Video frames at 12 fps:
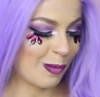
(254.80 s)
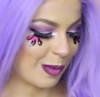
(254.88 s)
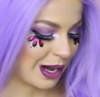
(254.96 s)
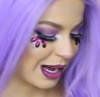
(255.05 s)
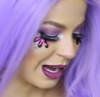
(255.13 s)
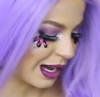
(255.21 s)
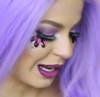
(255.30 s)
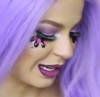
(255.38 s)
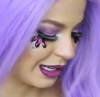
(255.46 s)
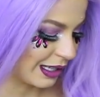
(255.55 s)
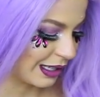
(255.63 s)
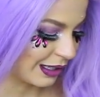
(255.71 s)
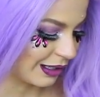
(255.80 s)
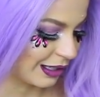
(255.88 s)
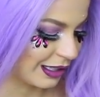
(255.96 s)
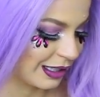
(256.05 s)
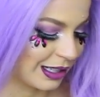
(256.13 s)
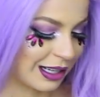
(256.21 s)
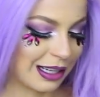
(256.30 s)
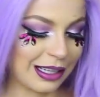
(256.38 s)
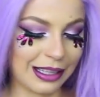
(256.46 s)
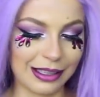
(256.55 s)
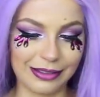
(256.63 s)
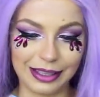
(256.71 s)
my god, I
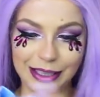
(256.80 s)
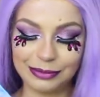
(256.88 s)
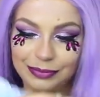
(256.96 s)
love it.